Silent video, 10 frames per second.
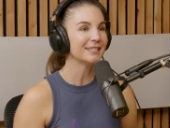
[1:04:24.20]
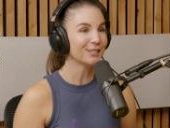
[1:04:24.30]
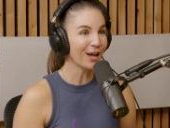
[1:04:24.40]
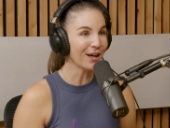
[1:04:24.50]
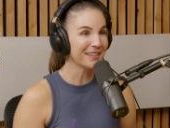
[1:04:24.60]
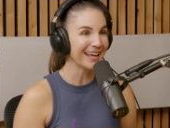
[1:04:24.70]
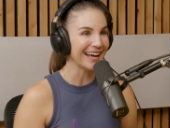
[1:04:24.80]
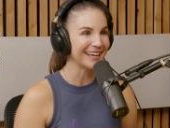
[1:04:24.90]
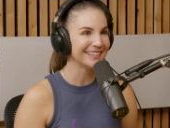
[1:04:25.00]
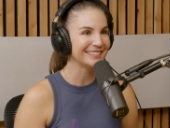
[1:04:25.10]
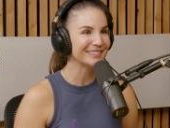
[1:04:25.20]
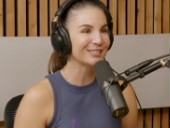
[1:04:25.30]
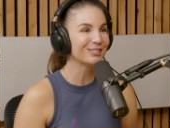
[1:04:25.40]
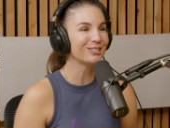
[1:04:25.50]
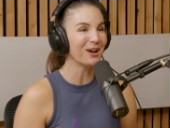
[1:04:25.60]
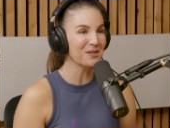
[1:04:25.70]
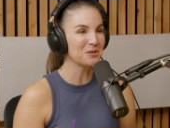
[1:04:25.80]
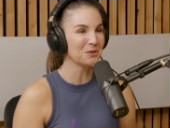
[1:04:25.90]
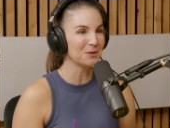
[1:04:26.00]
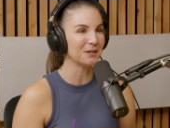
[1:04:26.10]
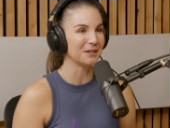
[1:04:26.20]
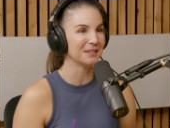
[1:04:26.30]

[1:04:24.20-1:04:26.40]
saw that. It's so cool.